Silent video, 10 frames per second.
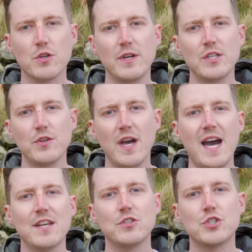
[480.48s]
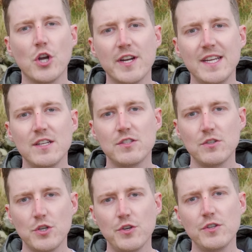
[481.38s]
going to add jerkiness
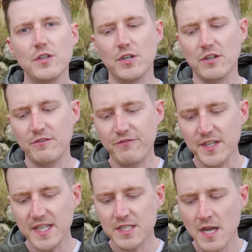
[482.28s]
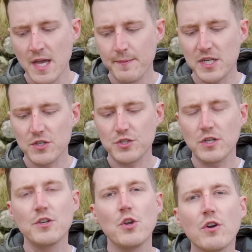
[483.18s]
to your footage because
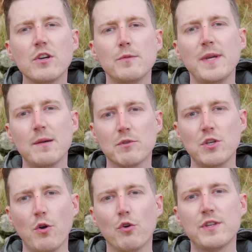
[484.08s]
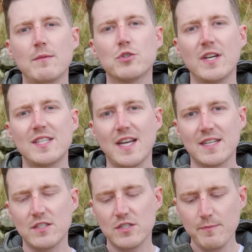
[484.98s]
you're not going to be able to hold them
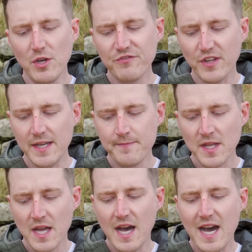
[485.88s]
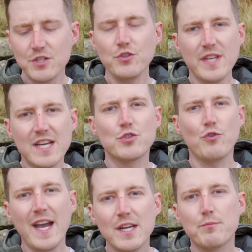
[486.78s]
joysticks smoothly as you then
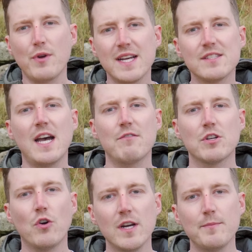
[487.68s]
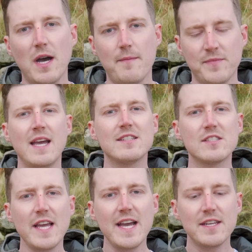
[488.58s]
try to press that record button.
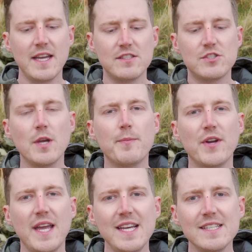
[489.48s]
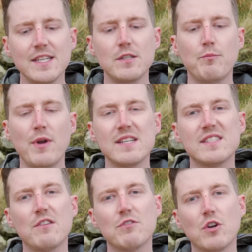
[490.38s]
Instead, it's super easy to press
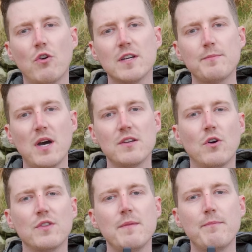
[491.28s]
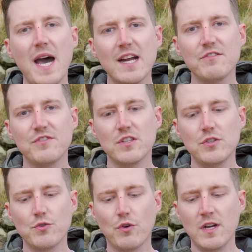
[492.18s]
that record button on the back of the
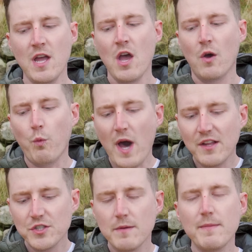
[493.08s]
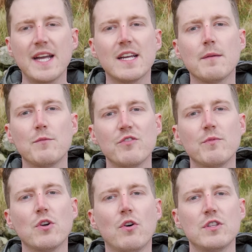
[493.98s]
controller while you're making a
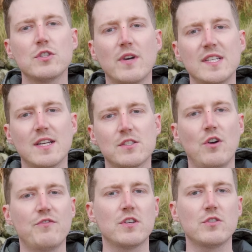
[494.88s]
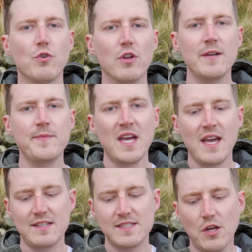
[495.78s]
movement on the joysticks of the controller
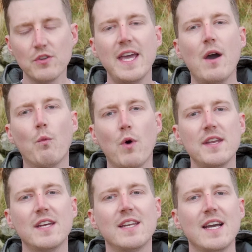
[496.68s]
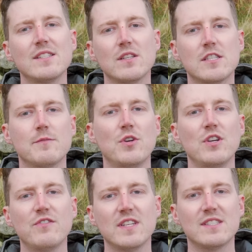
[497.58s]
and still get one nice
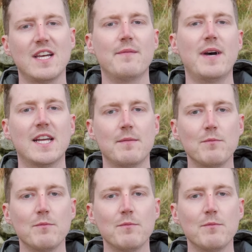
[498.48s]
smooth cinematic